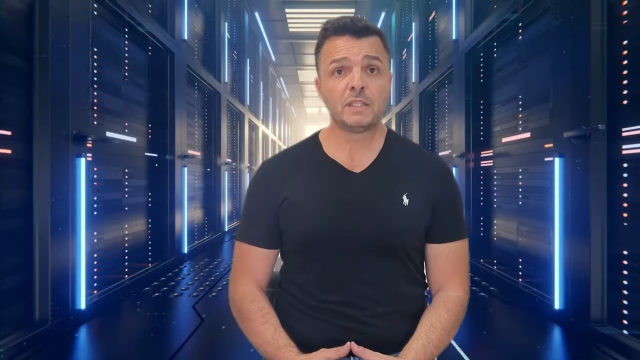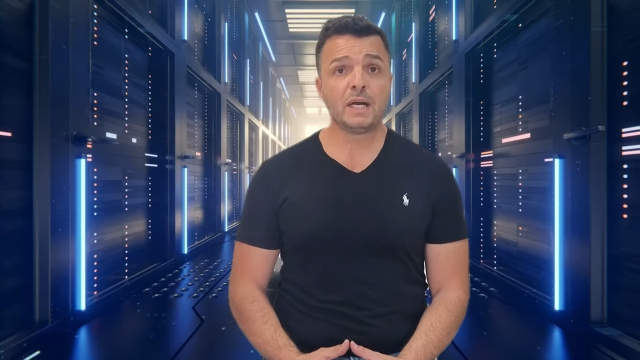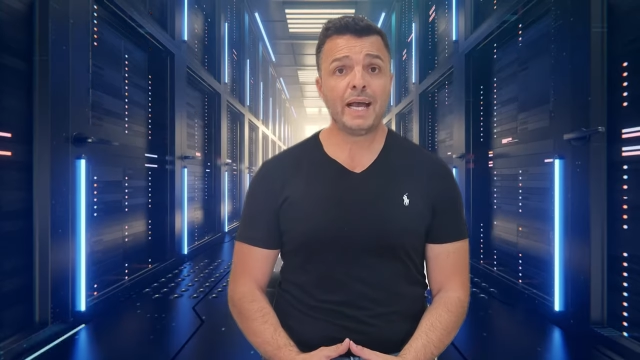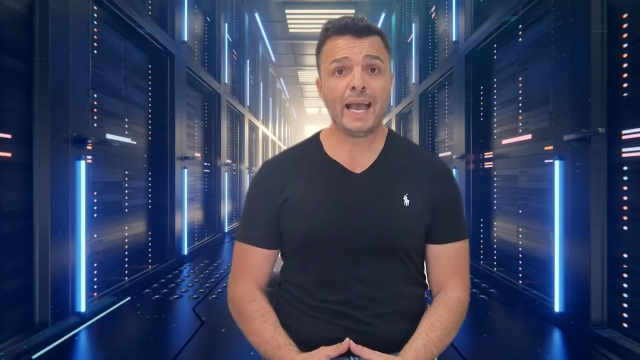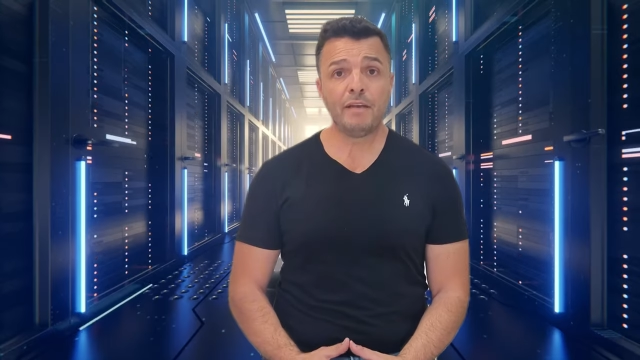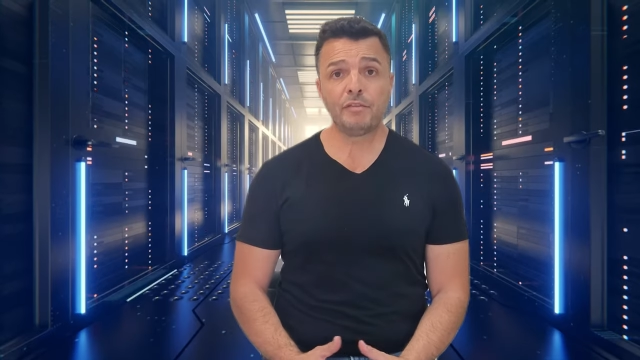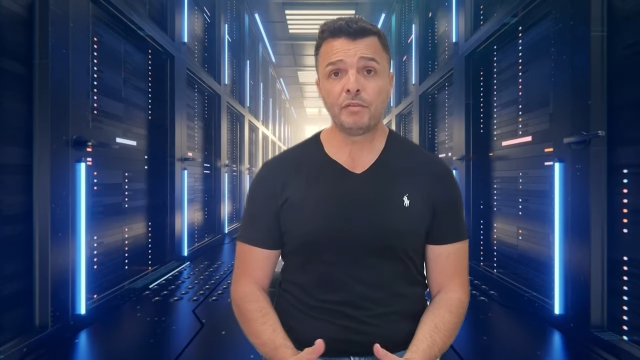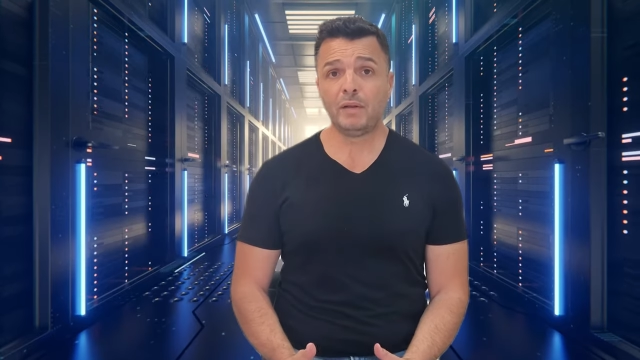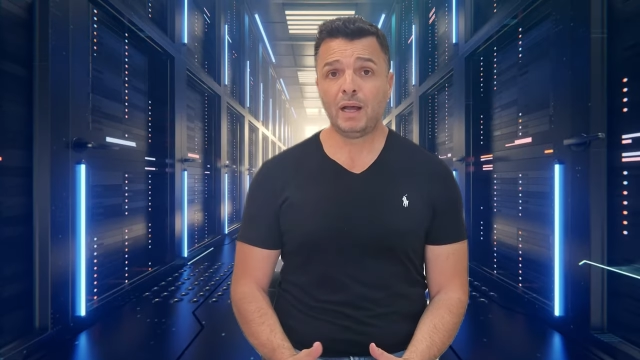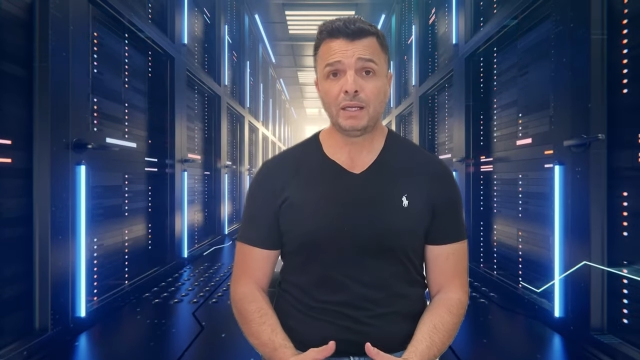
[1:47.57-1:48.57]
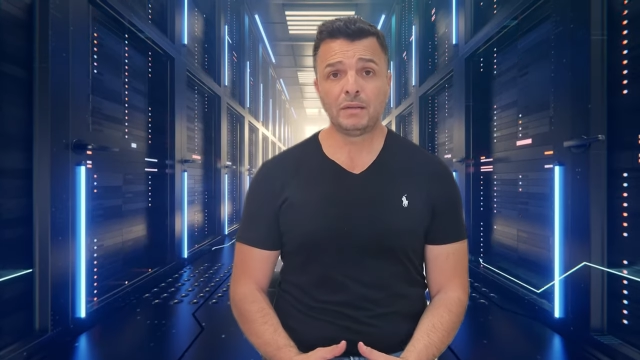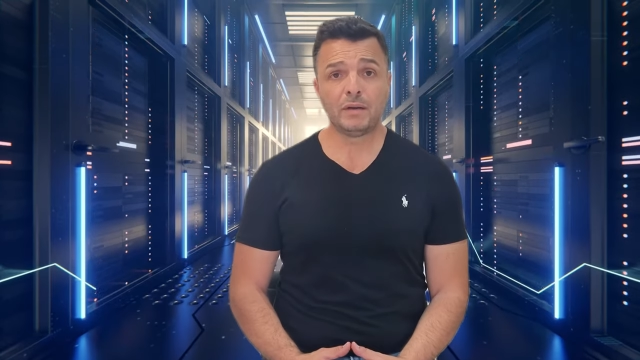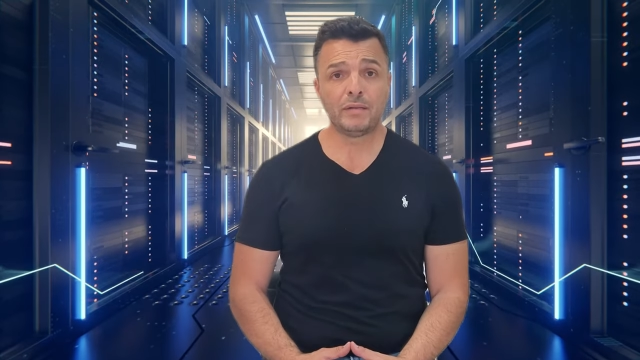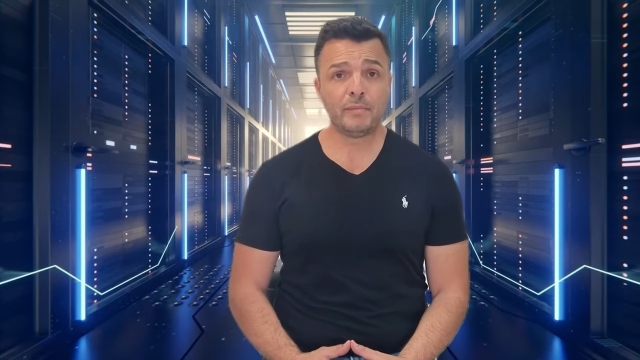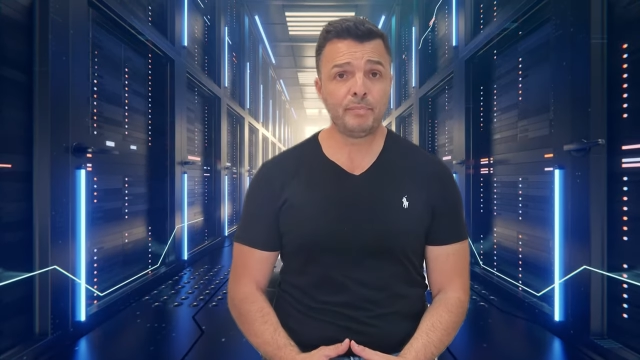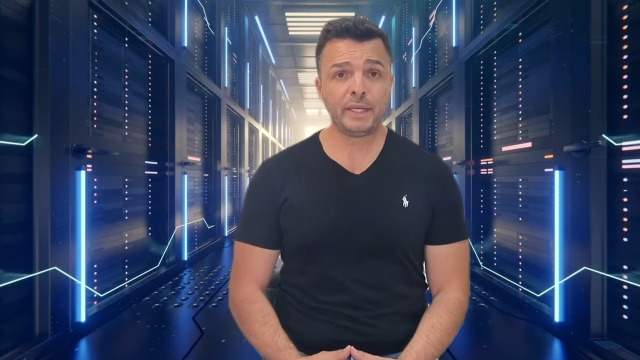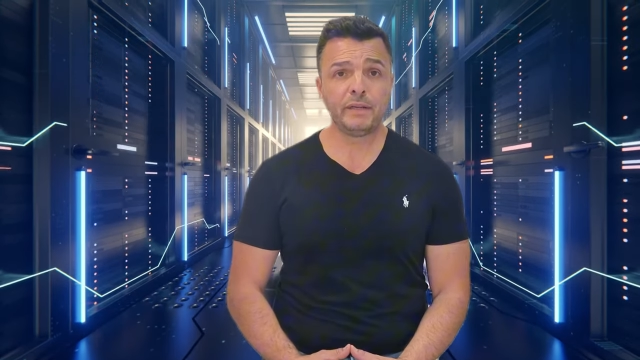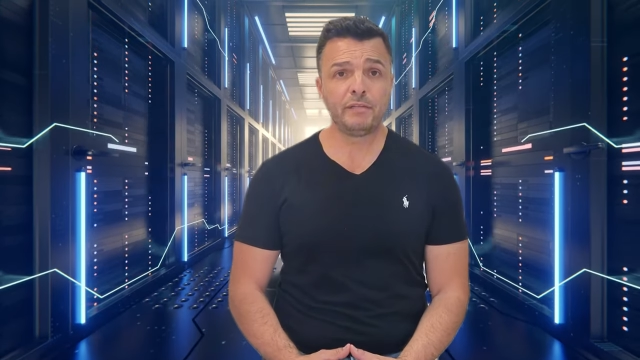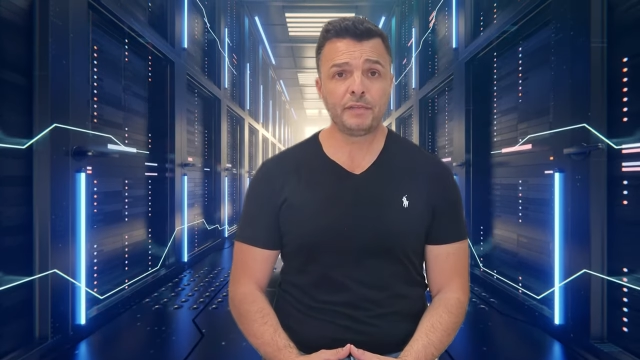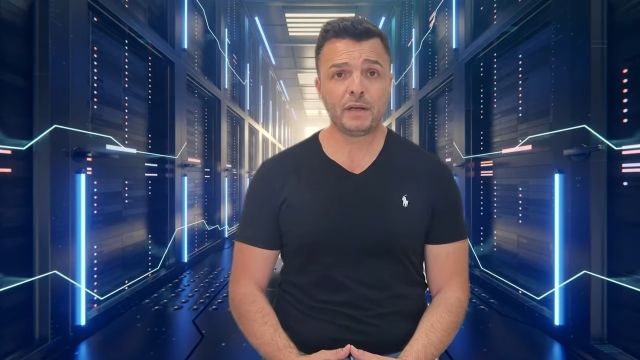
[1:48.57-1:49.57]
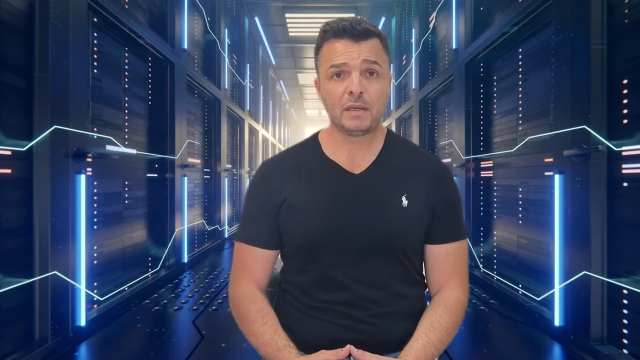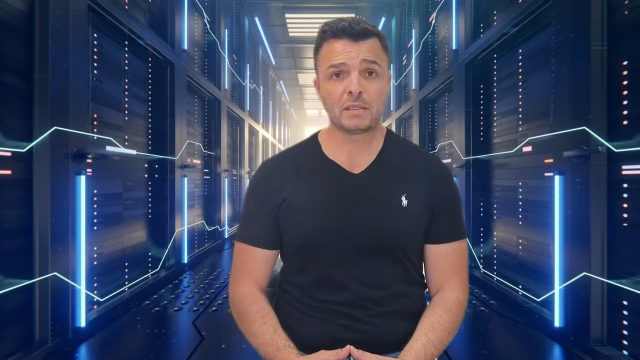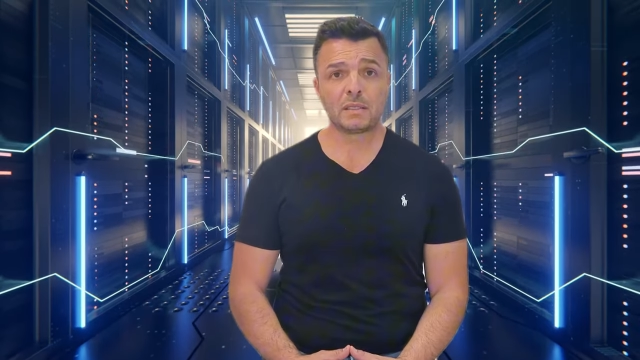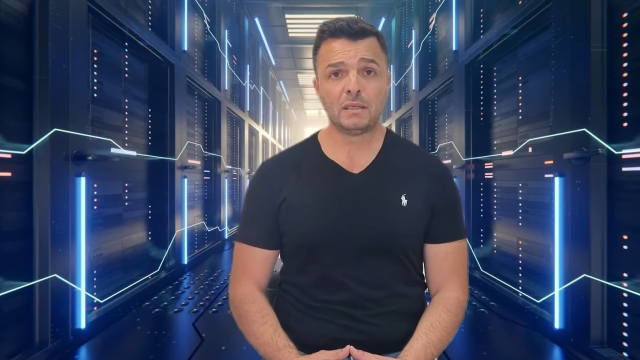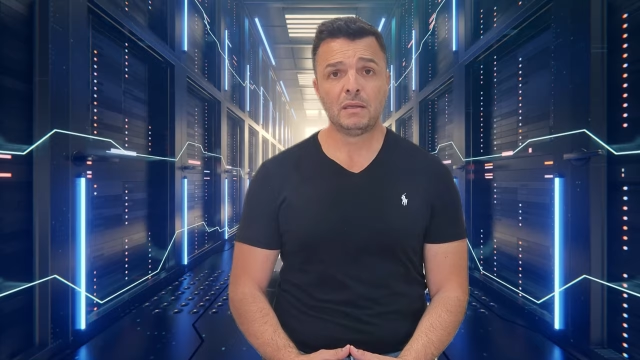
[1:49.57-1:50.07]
are heavily reliant on repetitive tasks,